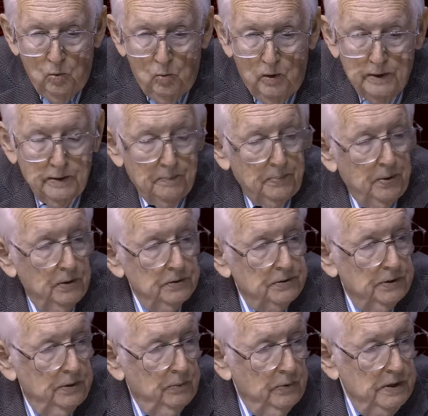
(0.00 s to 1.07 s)
when the
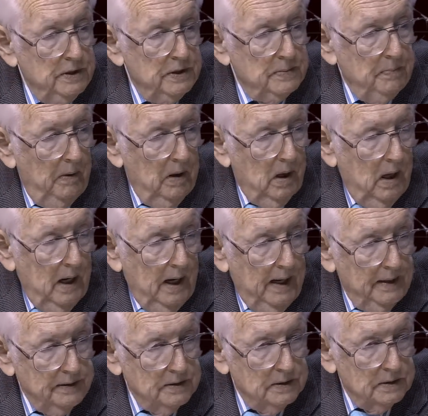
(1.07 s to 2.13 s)
person
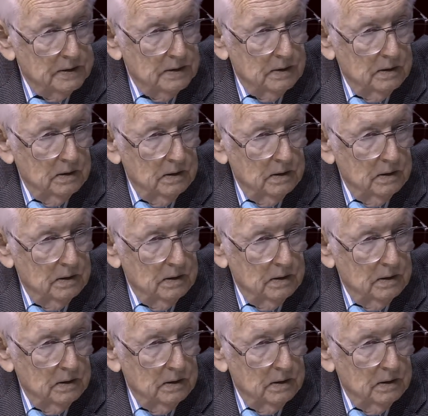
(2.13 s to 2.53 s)
responds